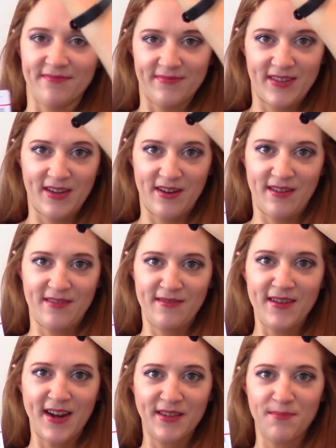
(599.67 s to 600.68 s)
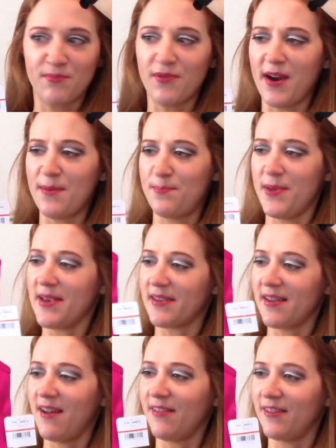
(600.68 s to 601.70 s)
in a nice bright
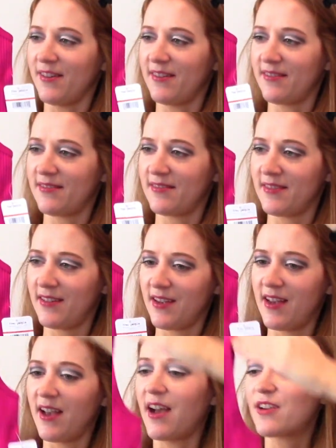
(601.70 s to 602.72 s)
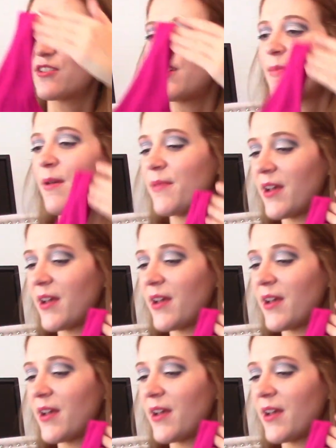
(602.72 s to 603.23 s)
pink color. Actually, maybe